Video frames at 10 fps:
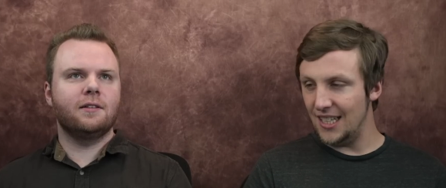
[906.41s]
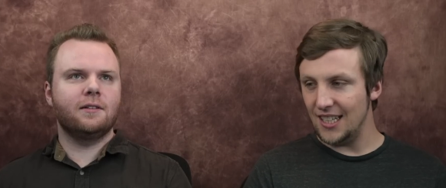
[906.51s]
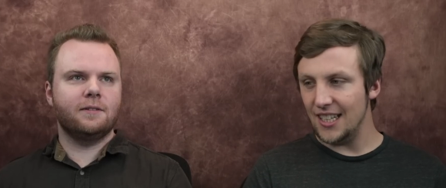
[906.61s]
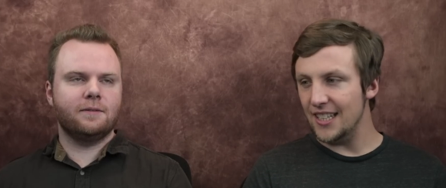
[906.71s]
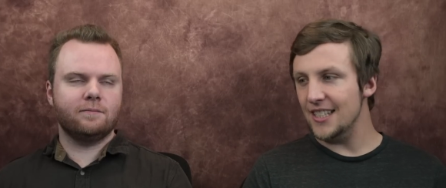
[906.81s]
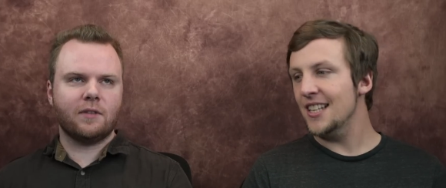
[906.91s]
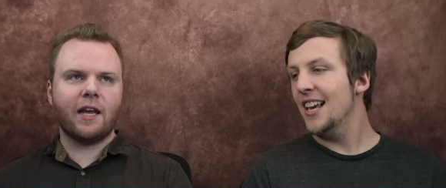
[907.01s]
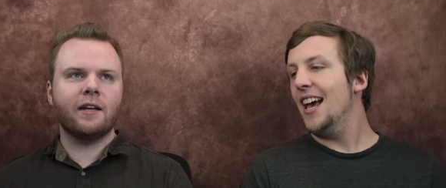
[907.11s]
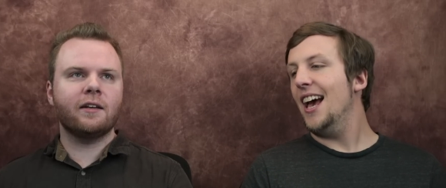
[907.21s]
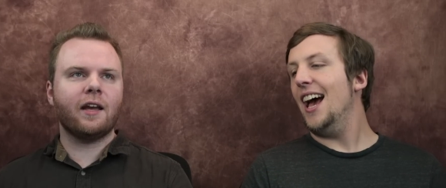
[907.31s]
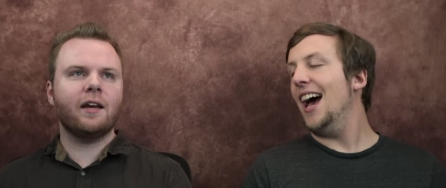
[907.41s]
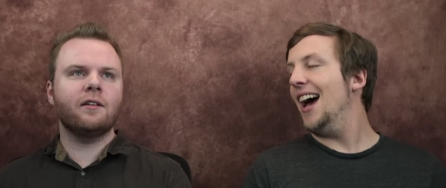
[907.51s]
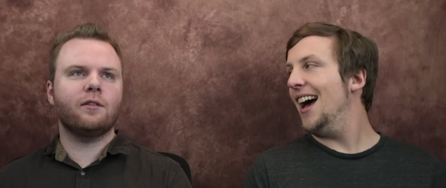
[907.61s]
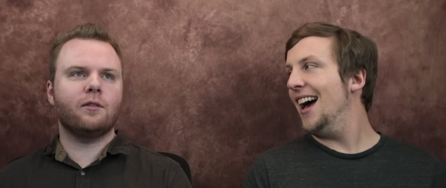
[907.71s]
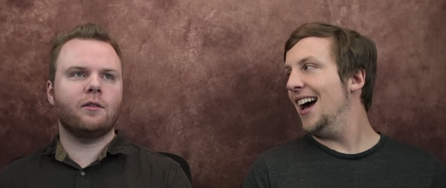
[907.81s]
Speaker 1: idiots. And and
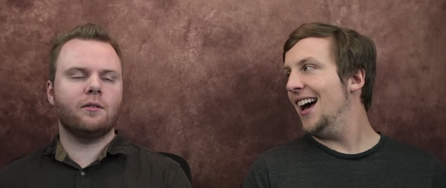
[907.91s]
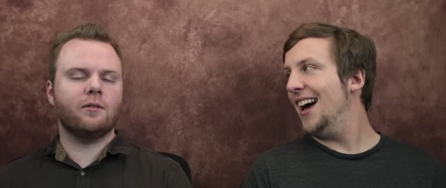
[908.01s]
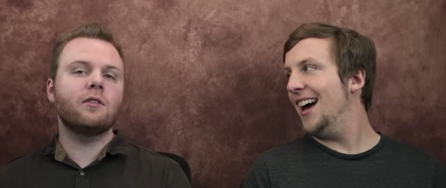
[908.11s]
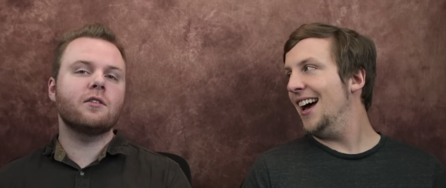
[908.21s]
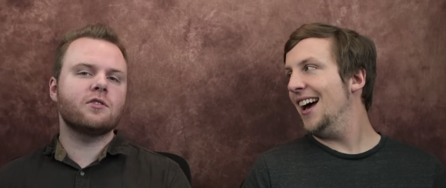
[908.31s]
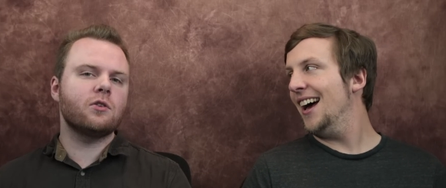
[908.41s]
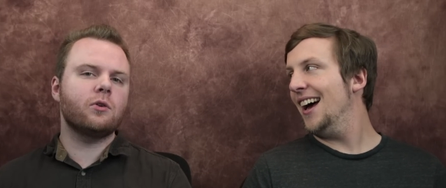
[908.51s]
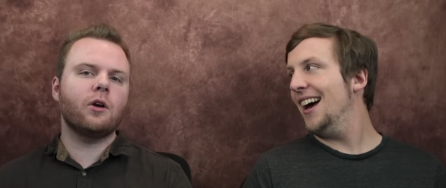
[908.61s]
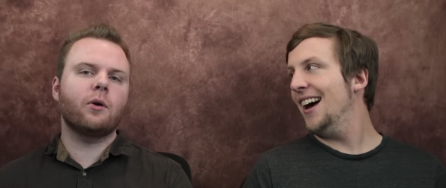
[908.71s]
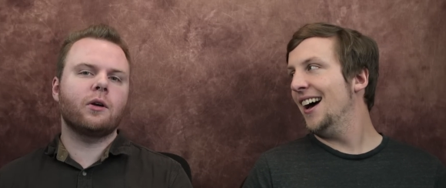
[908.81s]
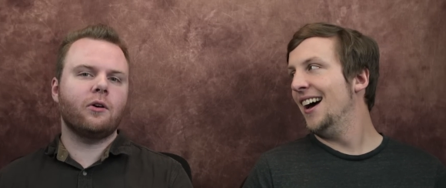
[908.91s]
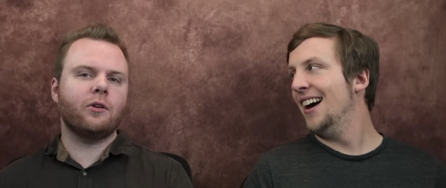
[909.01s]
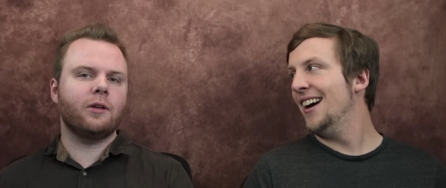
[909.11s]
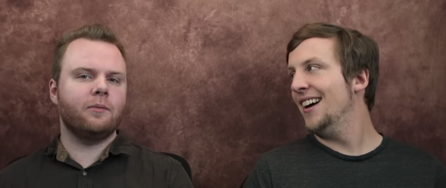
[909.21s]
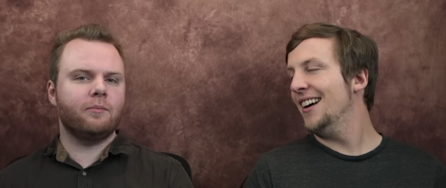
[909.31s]
the the studio can
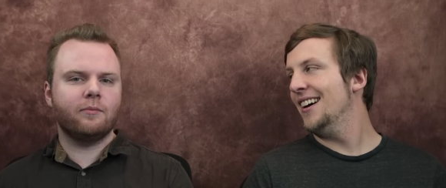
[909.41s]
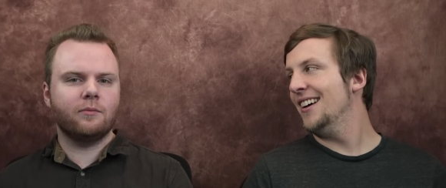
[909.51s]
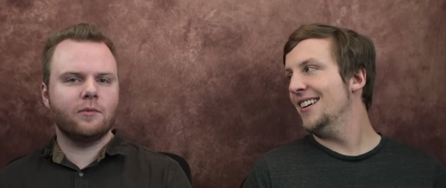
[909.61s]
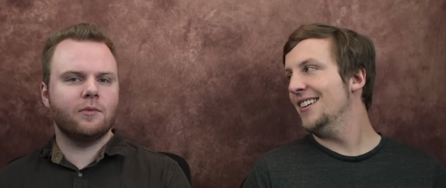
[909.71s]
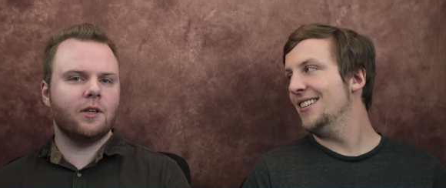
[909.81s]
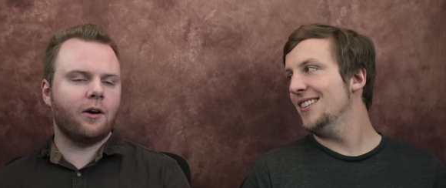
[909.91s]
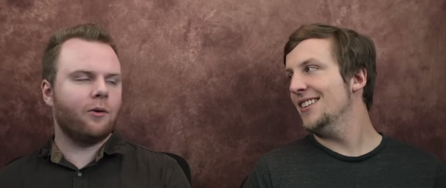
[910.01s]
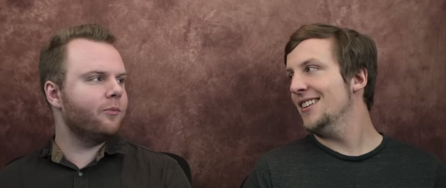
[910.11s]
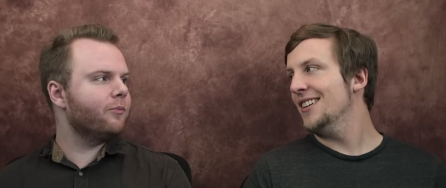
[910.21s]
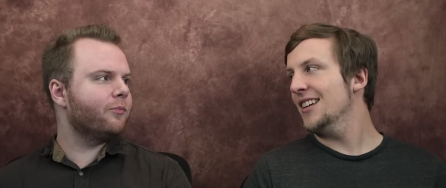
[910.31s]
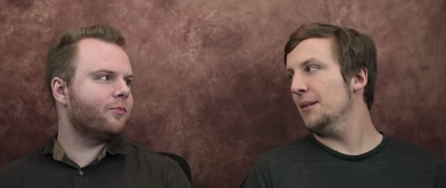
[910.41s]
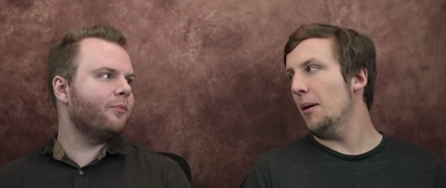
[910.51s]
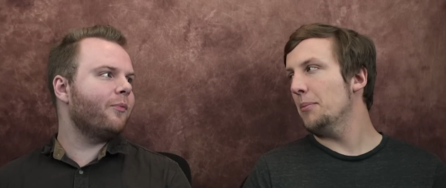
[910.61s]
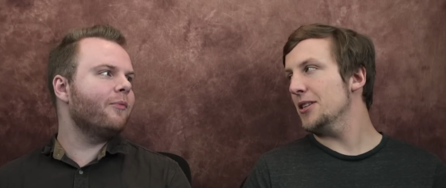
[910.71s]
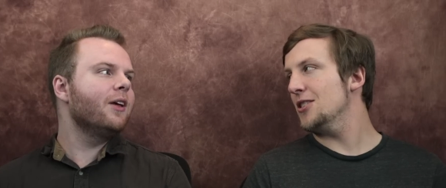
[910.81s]
only,
Speaker 2: you know, come
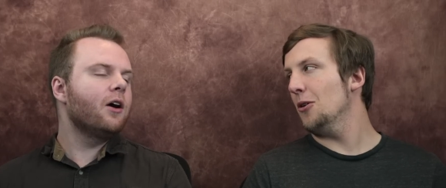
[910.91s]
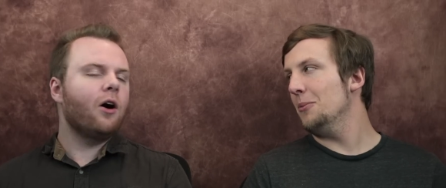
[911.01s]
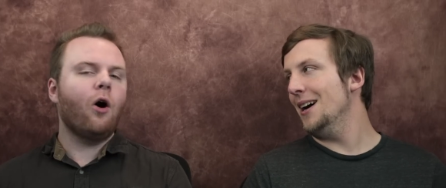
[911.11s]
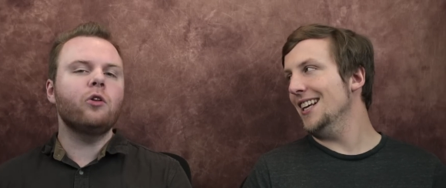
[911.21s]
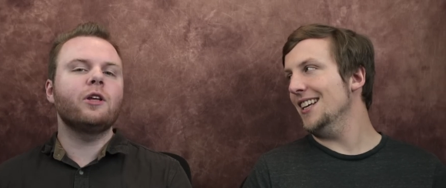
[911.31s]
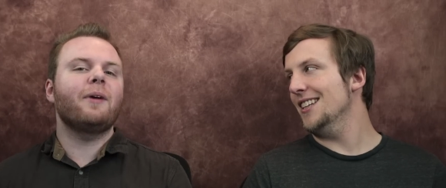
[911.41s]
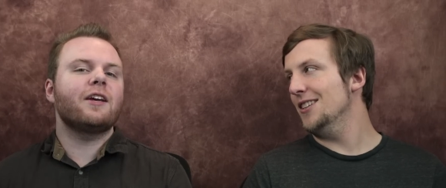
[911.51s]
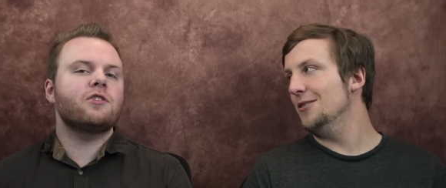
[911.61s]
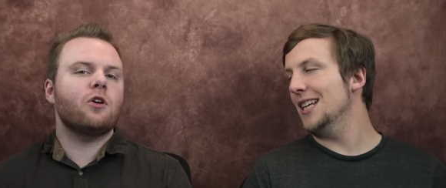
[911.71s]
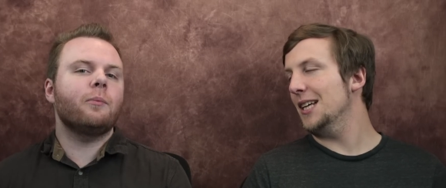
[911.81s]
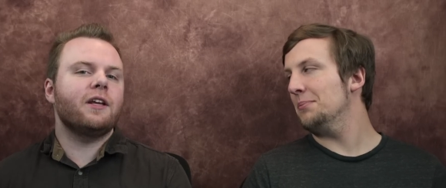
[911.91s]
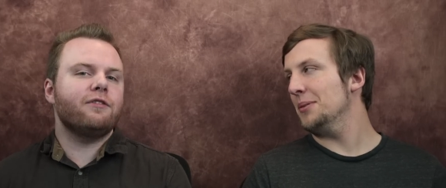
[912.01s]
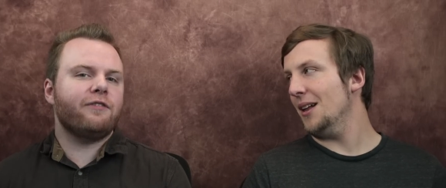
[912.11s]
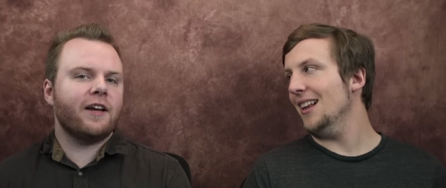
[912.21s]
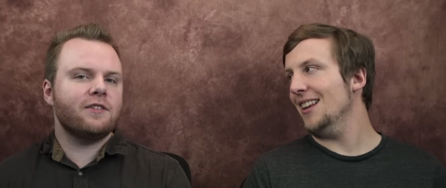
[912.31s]
up with so
Speaker 1: many. Only make so many
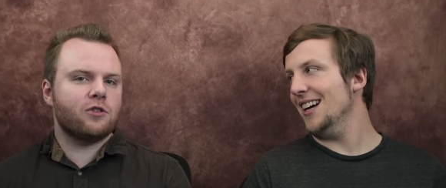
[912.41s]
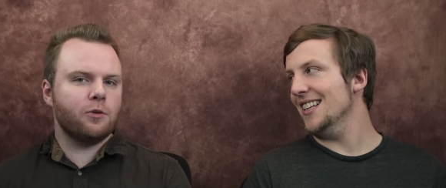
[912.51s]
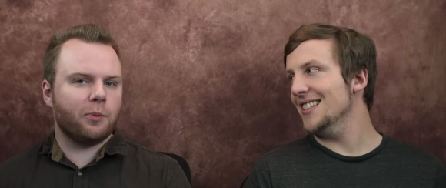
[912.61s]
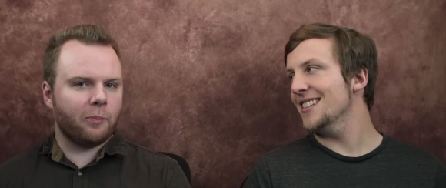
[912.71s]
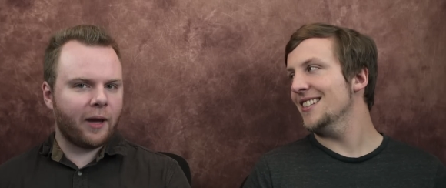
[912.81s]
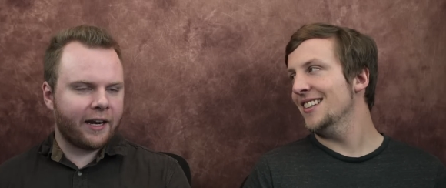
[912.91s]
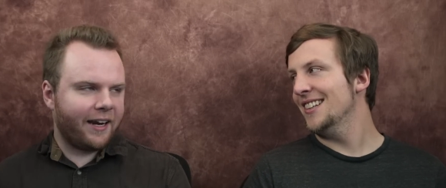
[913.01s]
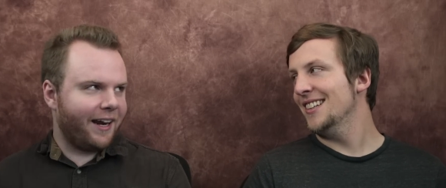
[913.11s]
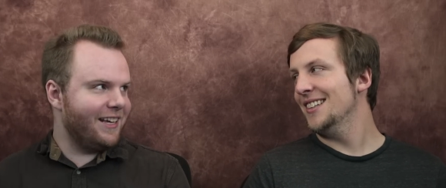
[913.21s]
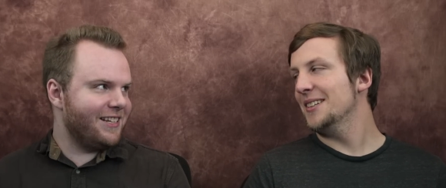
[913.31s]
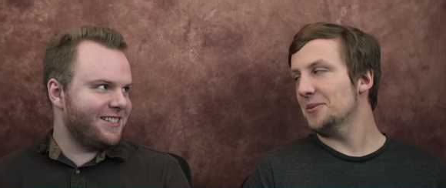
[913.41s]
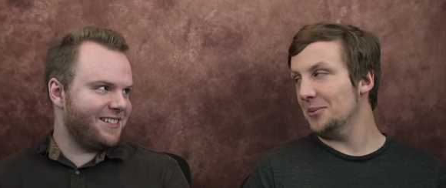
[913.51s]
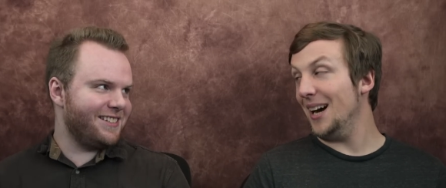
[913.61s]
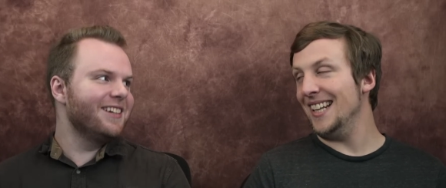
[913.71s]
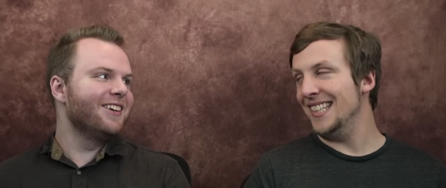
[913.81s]
fights lines. Super badass.
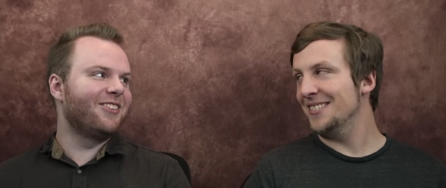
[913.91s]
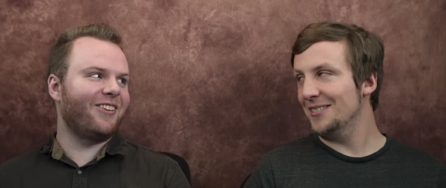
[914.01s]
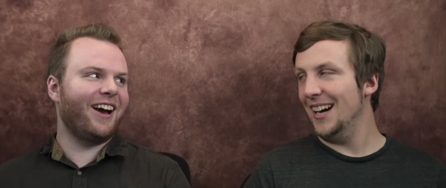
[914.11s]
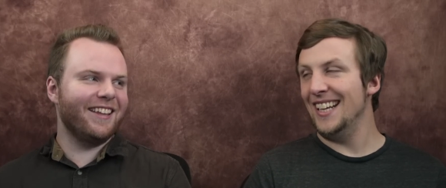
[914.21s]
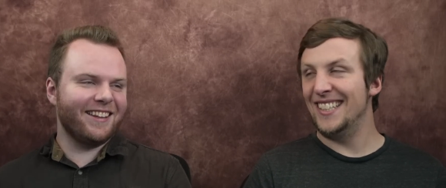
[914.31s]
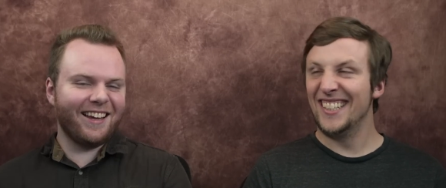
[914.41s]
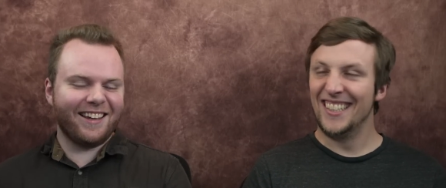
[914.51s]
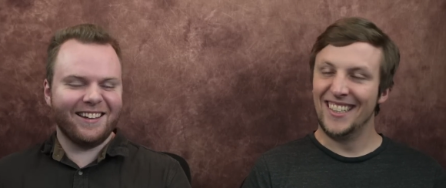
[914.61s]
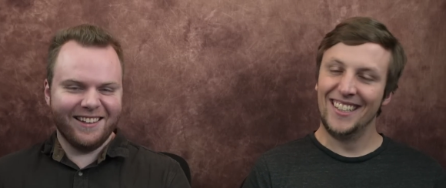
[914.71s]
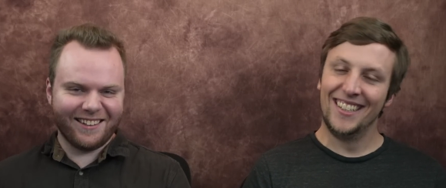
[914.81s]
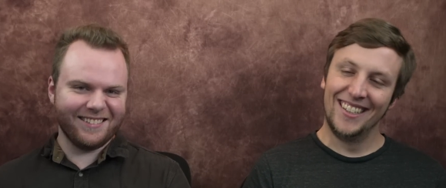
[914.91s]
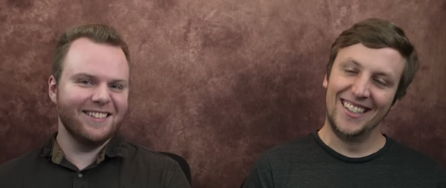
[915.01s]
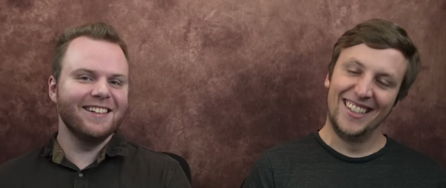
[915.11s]
Right, right. Like